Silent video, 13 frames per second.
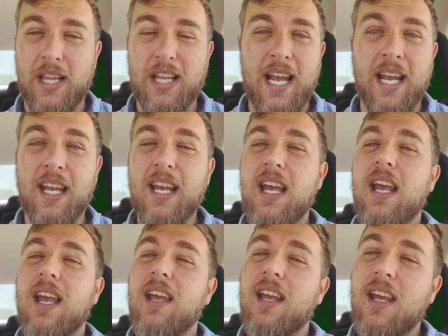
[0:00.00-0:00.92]
Like
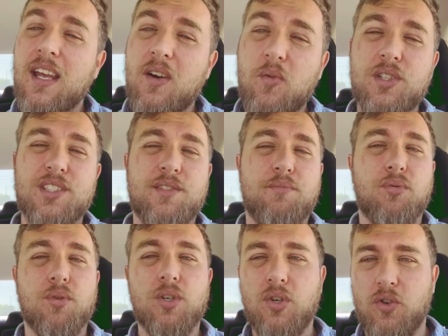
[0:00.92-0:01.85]
it was
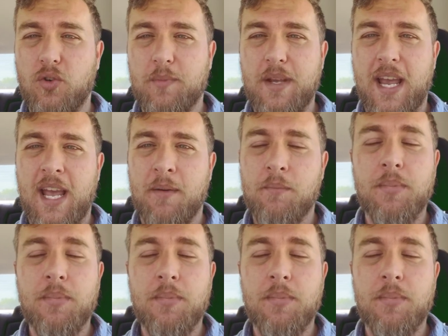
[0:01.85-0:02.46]
brutal, man.